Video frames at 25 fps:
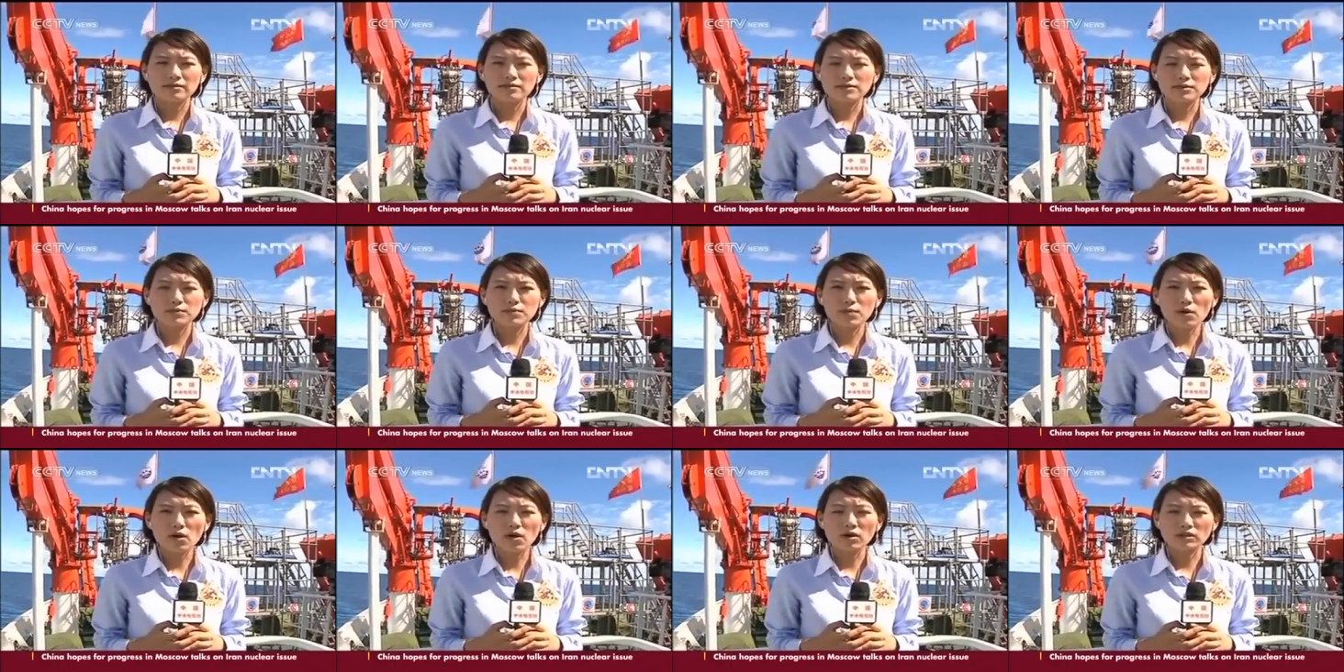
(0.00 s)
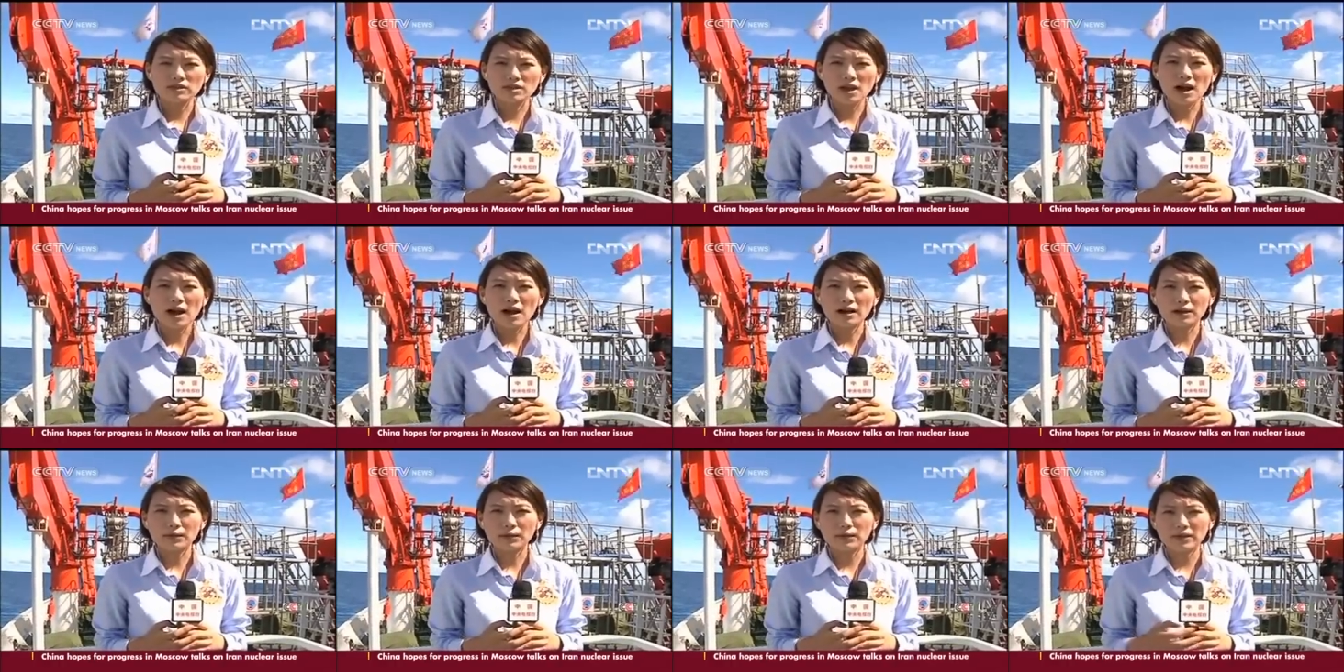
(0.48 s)
small
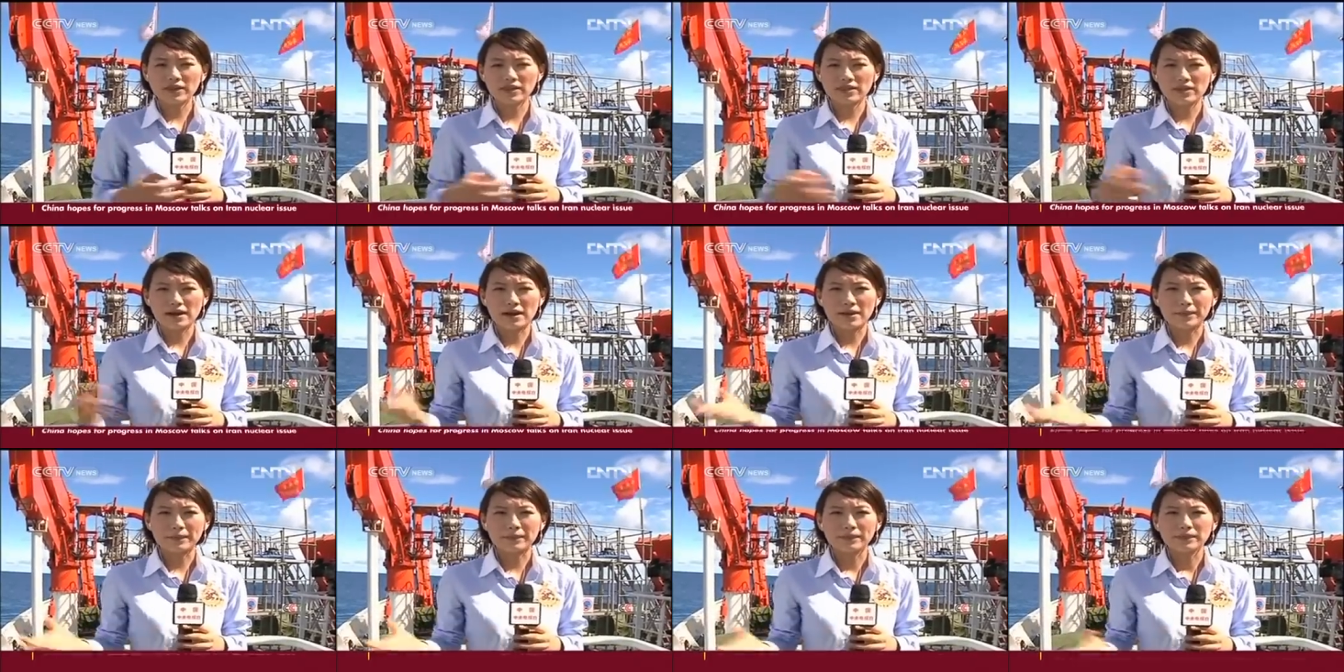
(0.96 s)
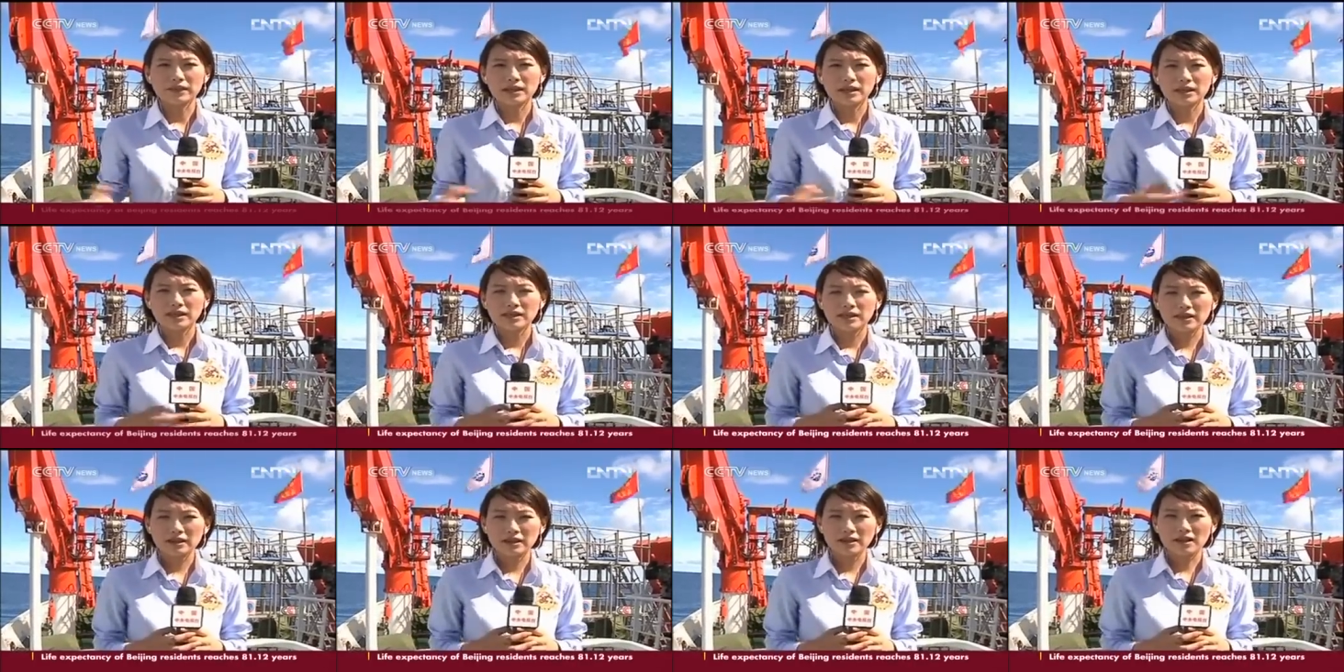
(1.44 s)
talk with them.
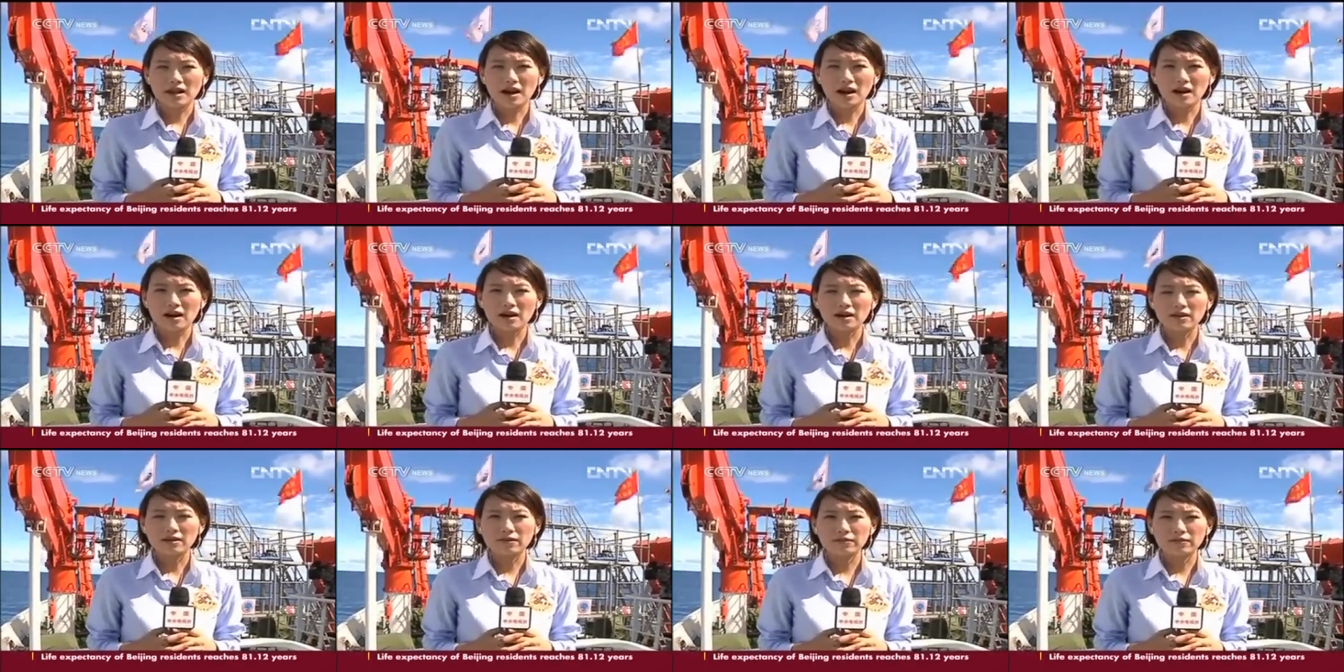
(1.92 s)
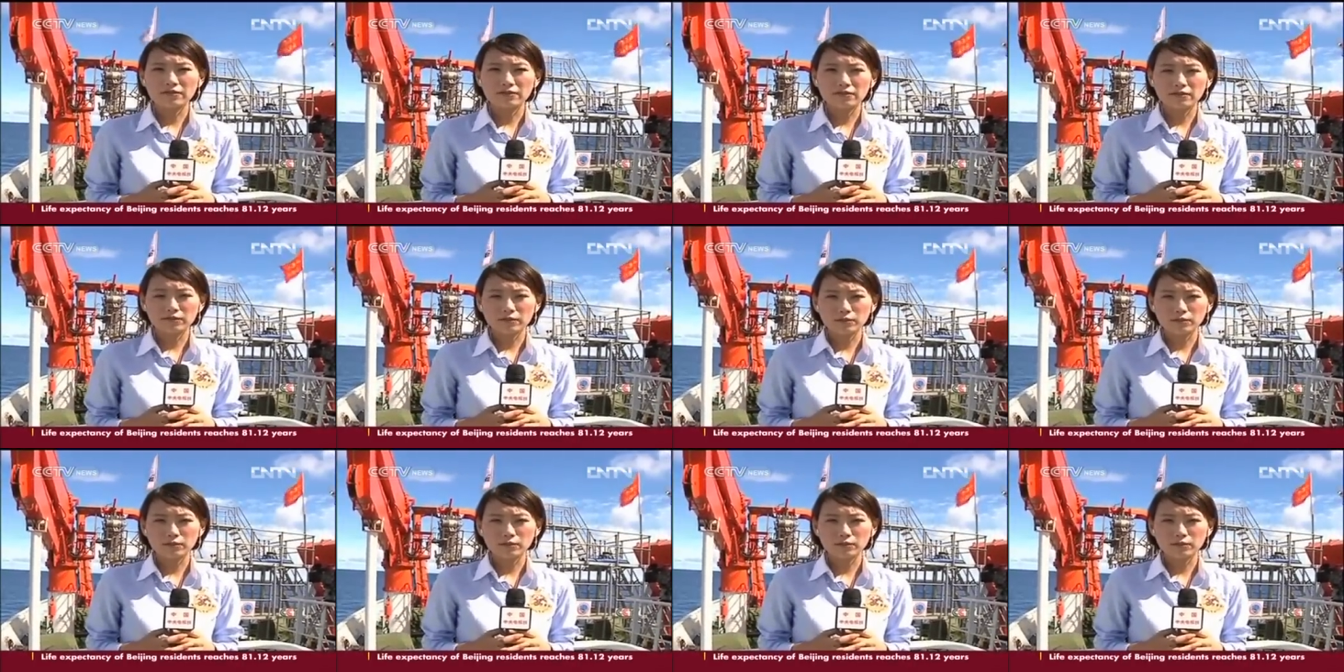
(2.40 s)
They are